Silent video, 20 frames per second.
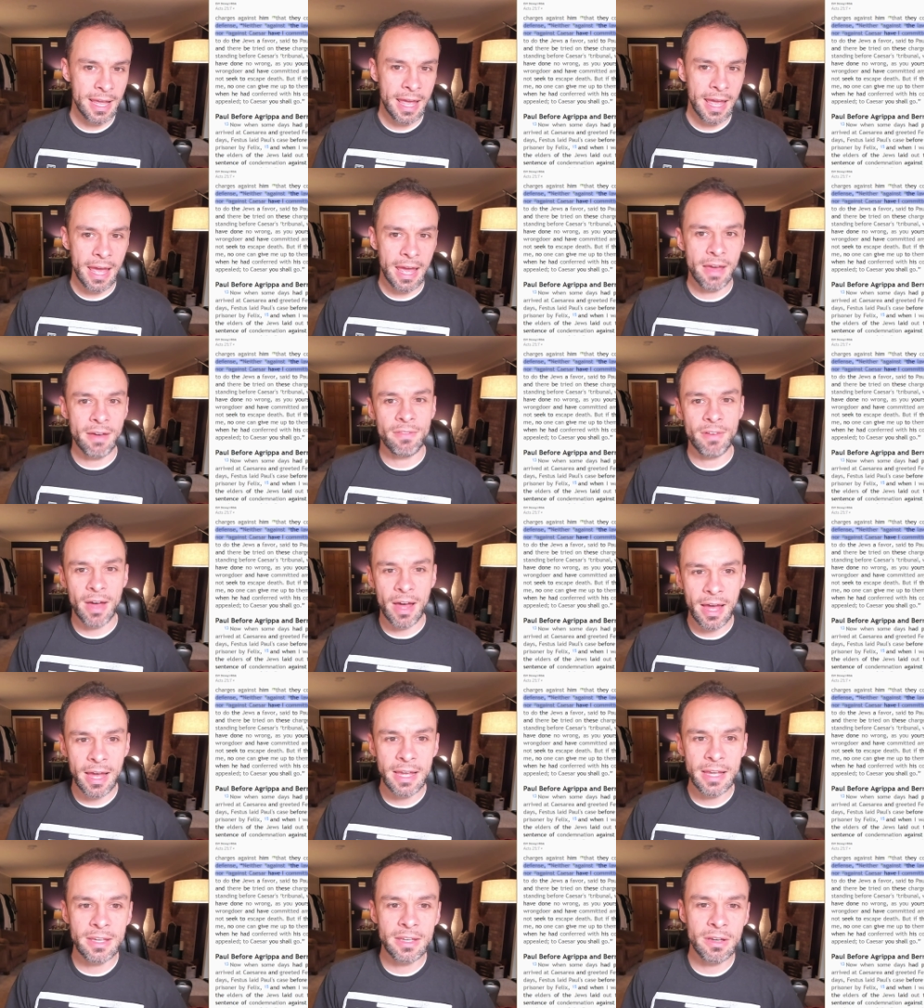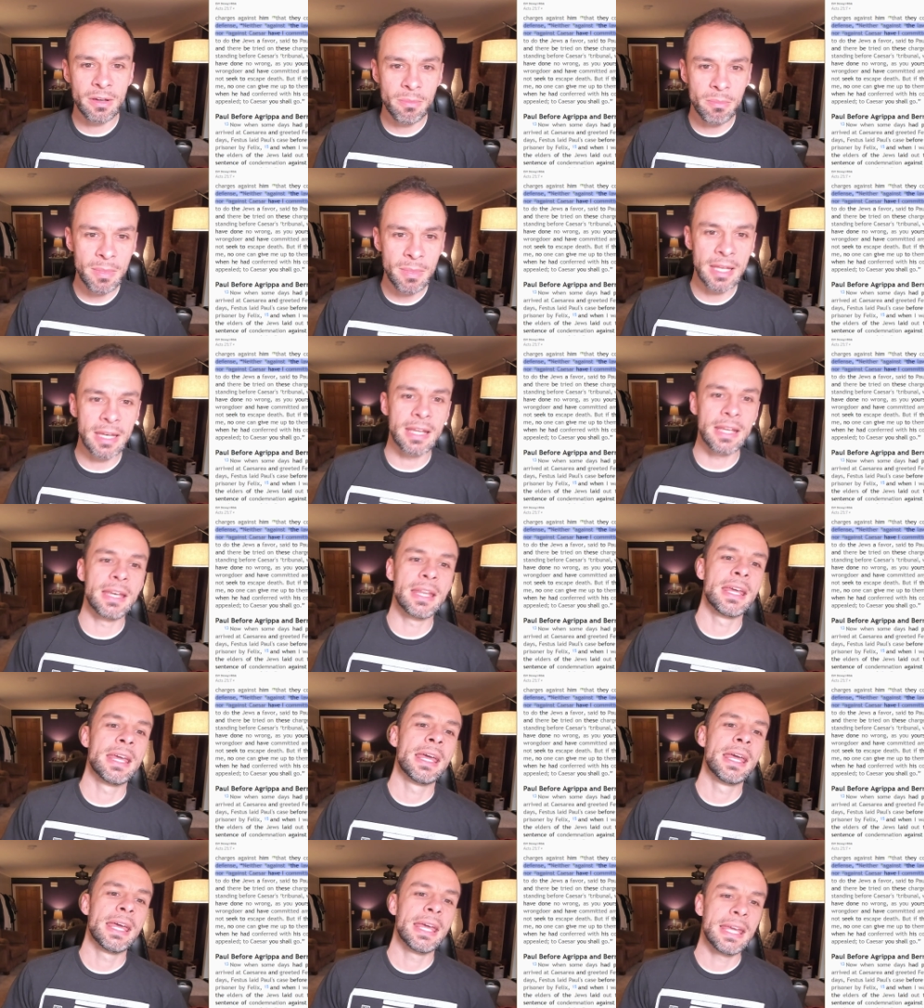have I committed
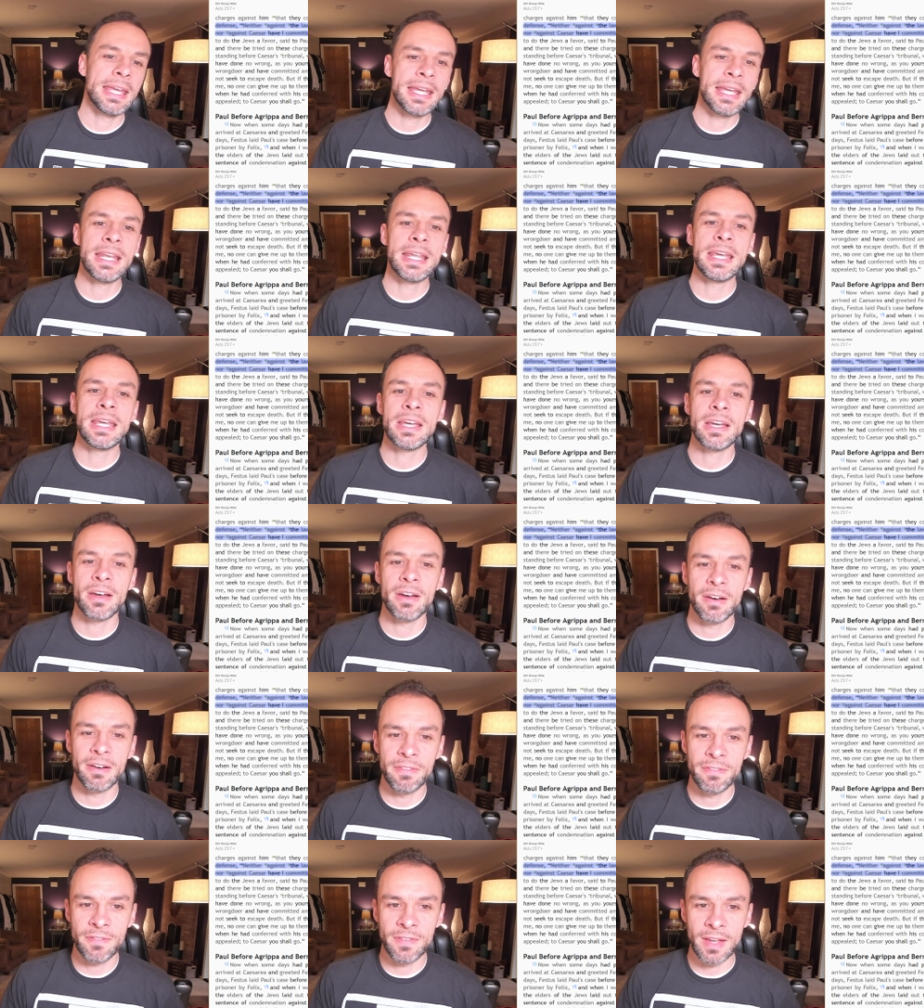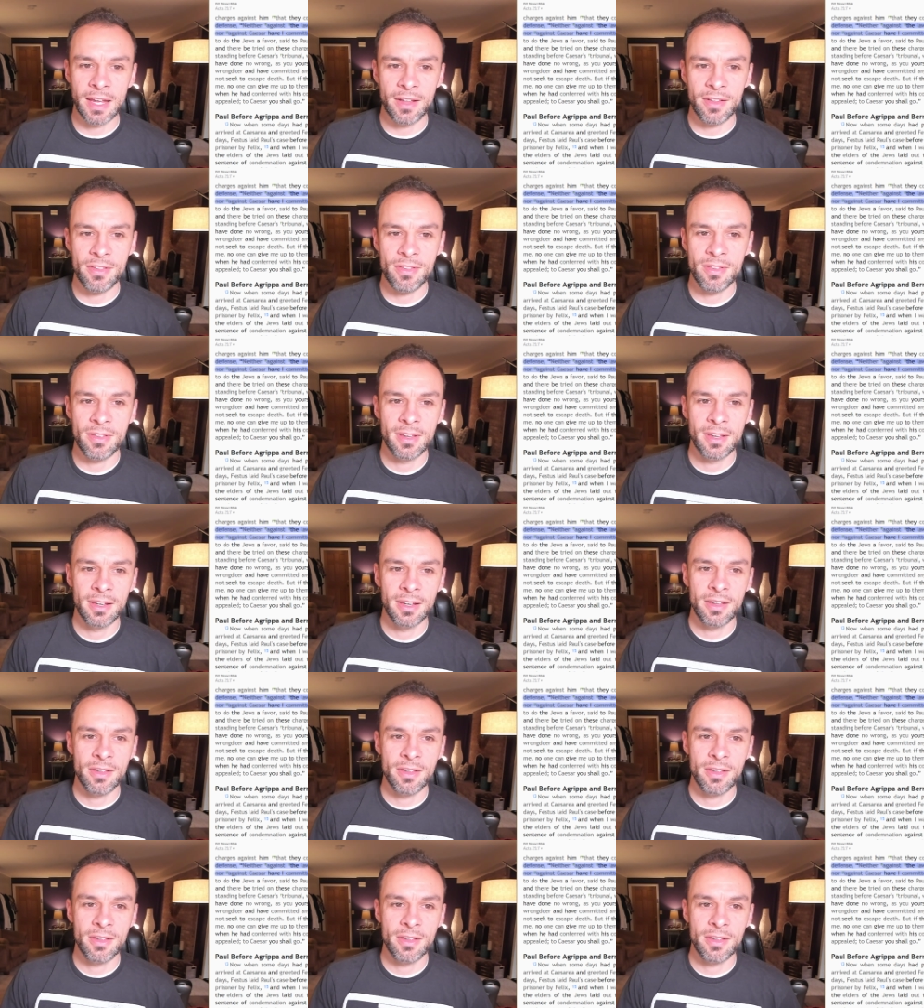any offense.